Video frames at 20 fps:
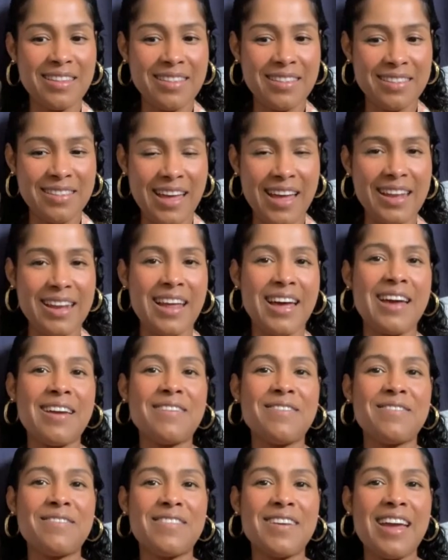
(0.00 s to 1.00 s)
that
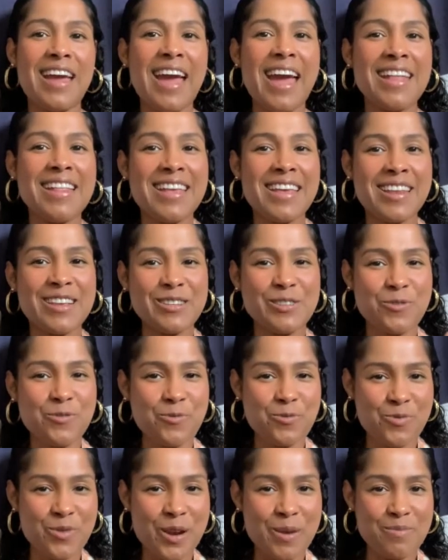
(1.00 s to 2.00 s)
life, and then it's
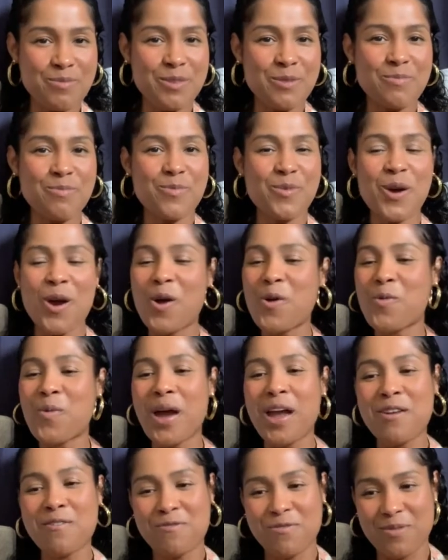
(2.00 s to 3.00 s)
ripped
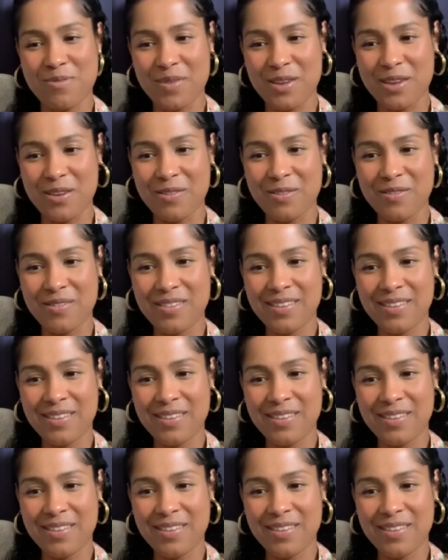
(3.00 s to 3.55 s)
away from you,